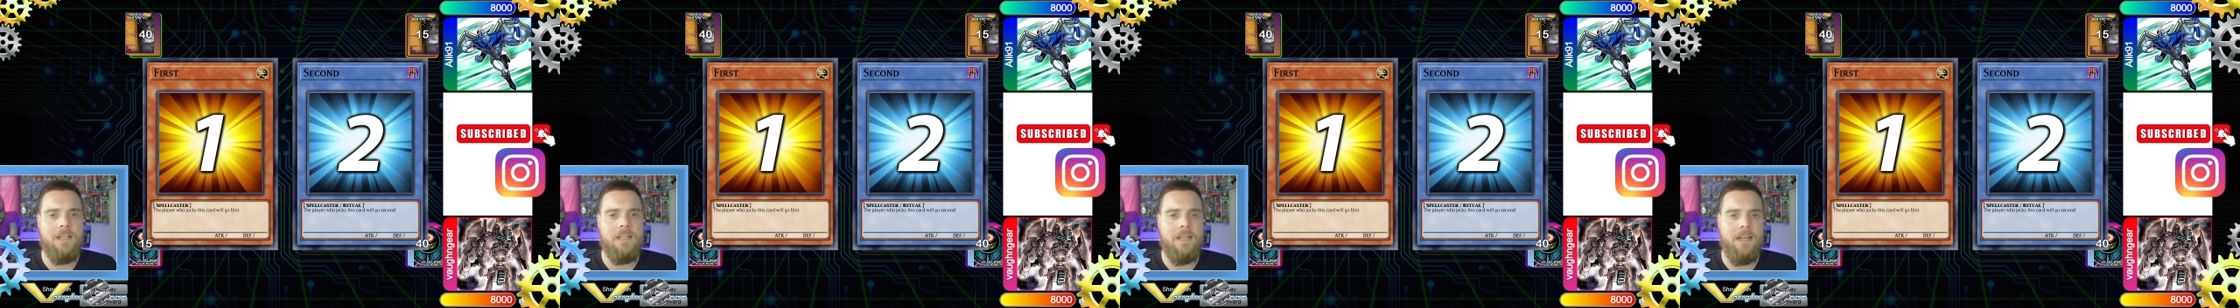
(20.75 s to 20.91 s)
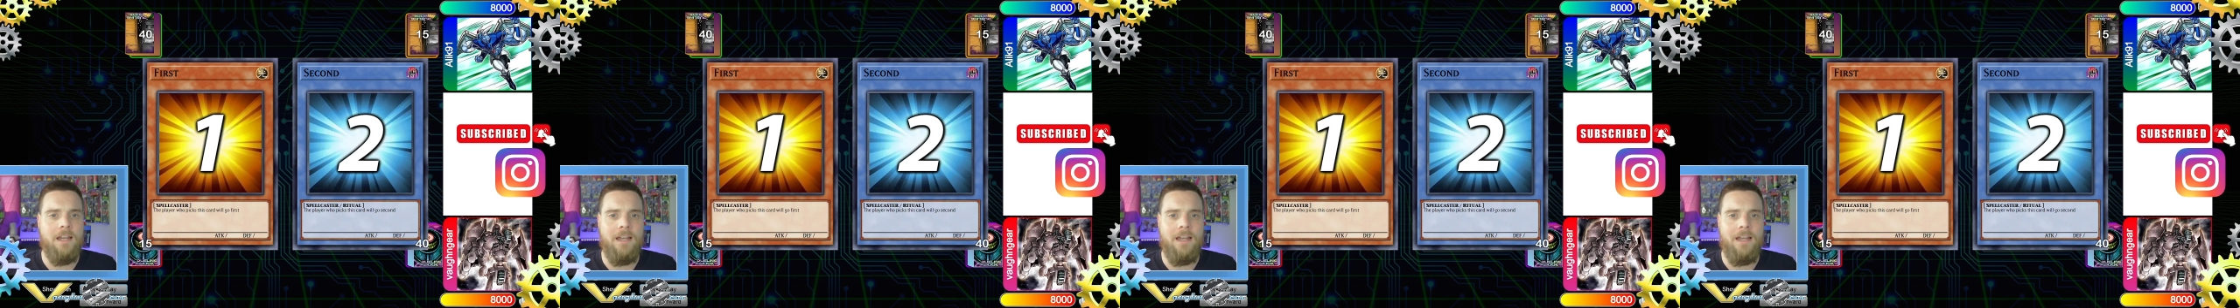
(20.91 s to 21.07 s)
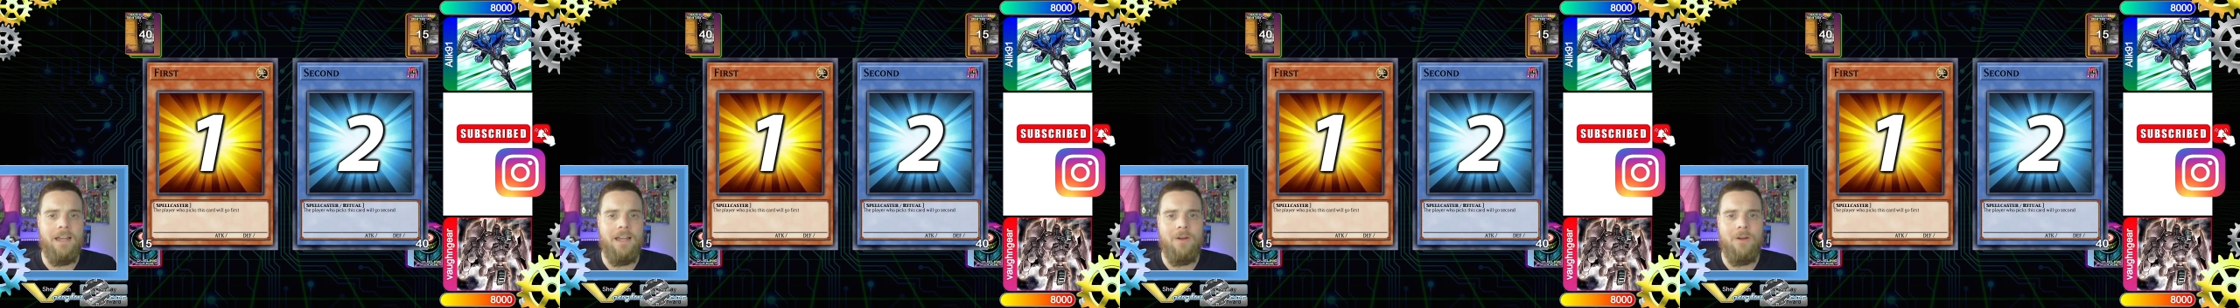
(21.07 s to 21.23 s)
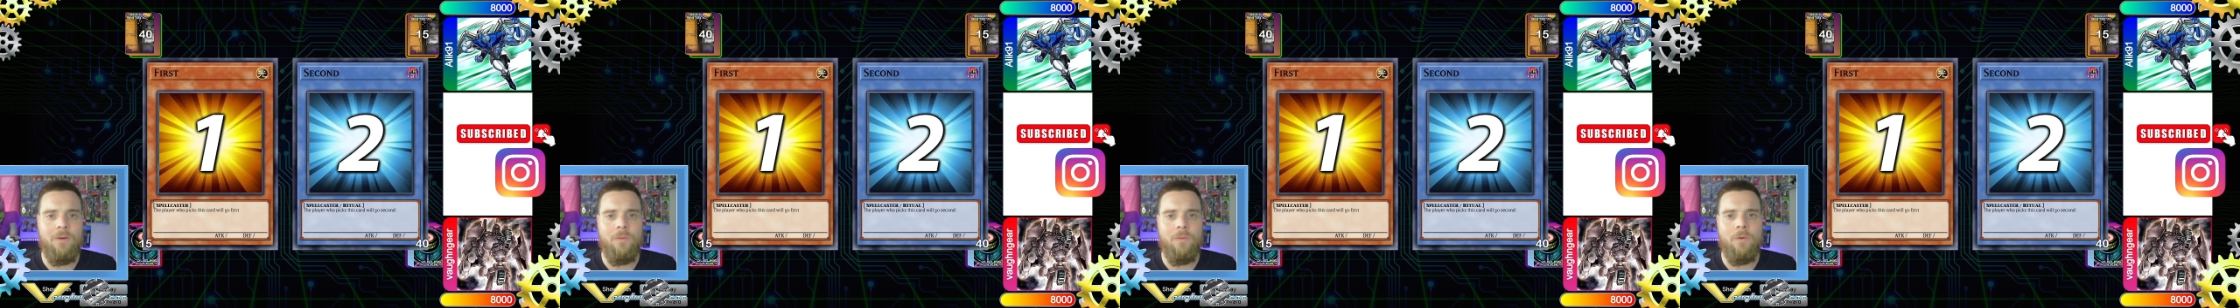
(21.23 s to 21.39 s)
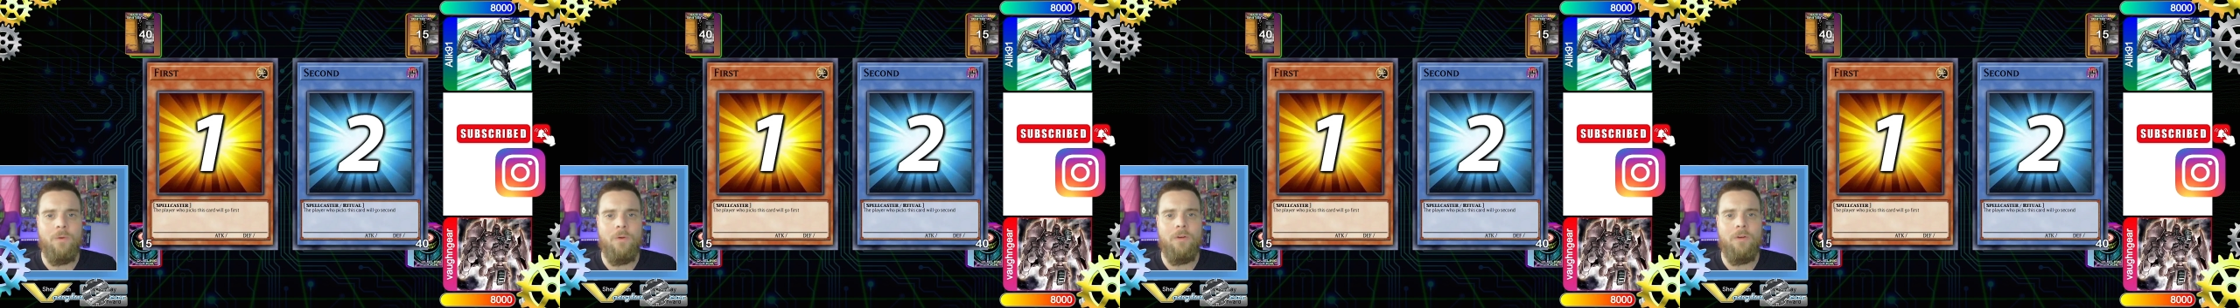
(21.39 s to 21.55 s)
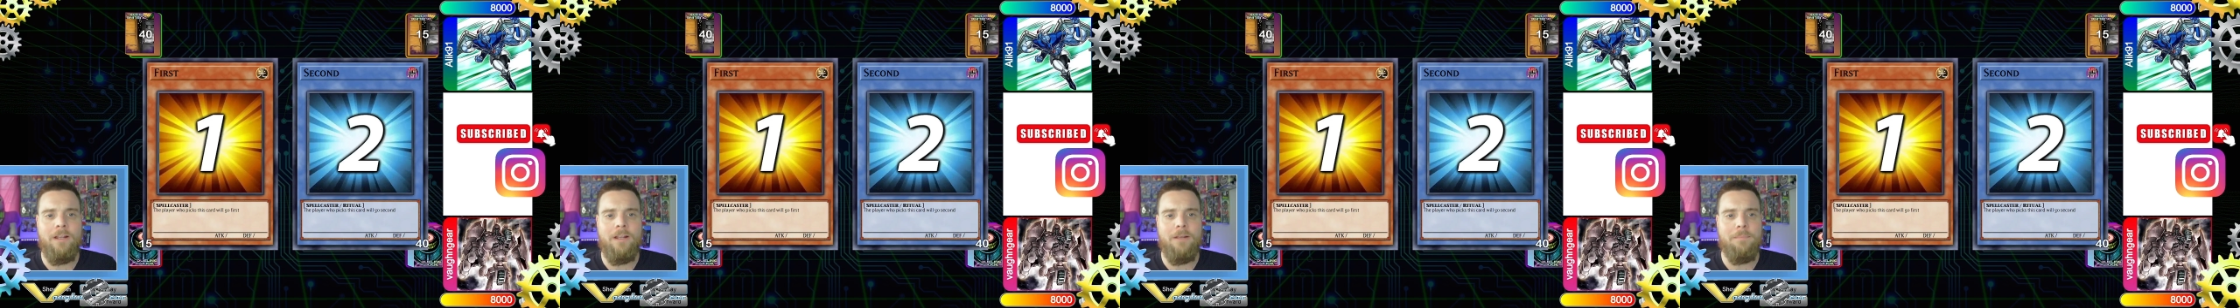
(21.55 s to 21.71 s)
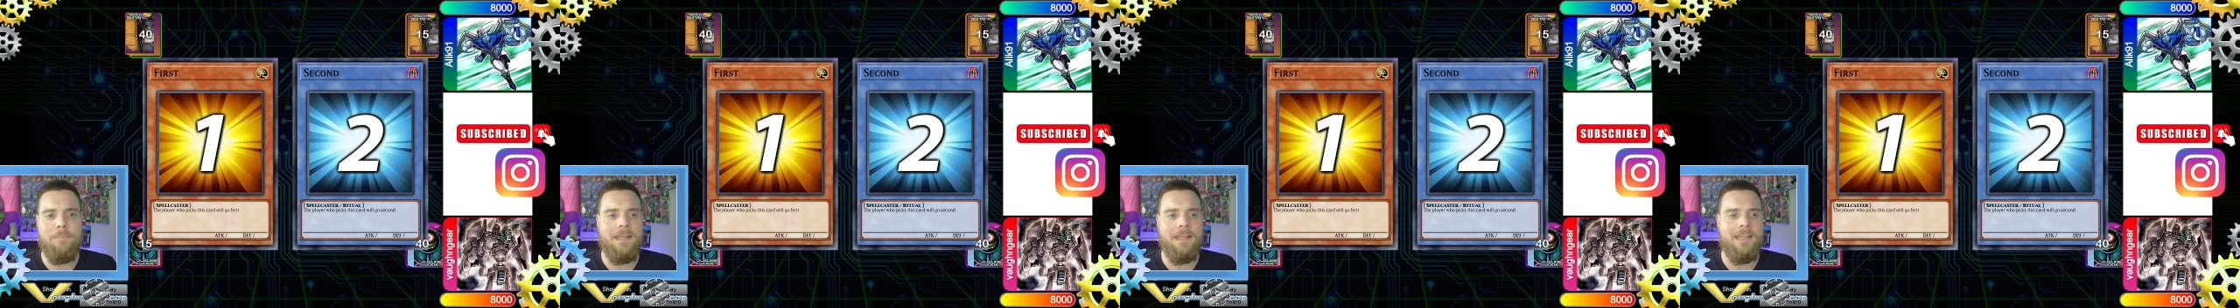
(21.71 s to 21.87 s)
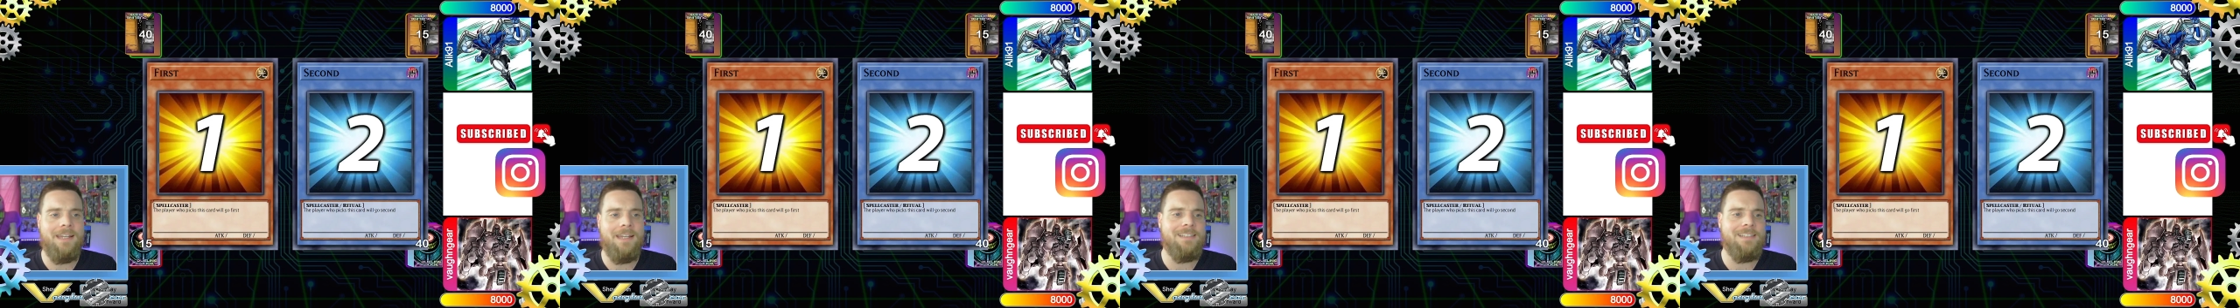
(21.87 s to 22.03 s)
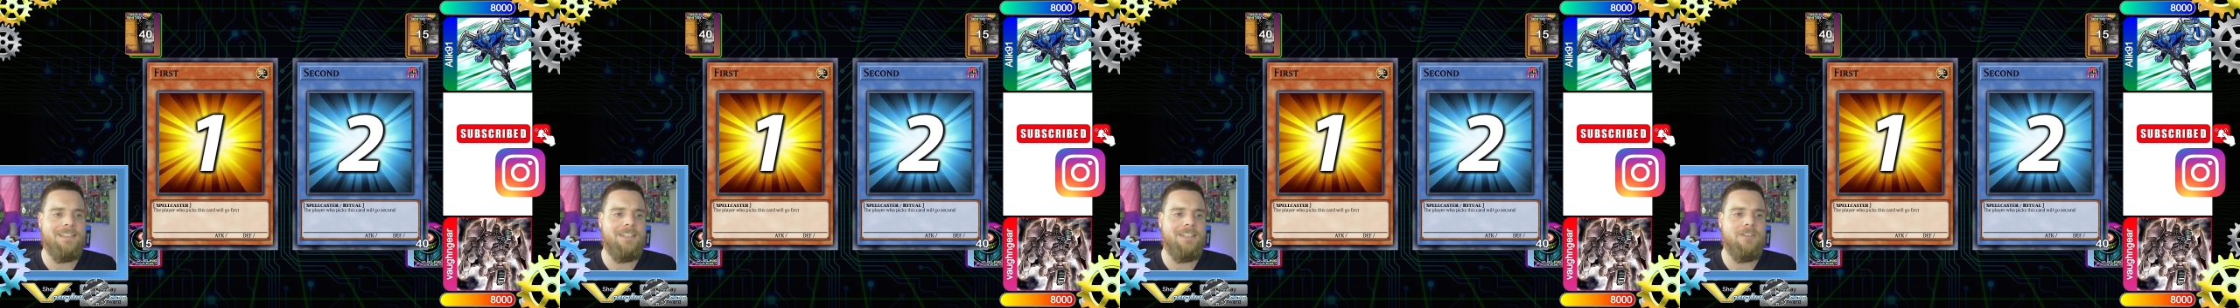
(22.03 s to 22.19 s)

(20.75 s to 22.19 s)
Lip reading: Runick because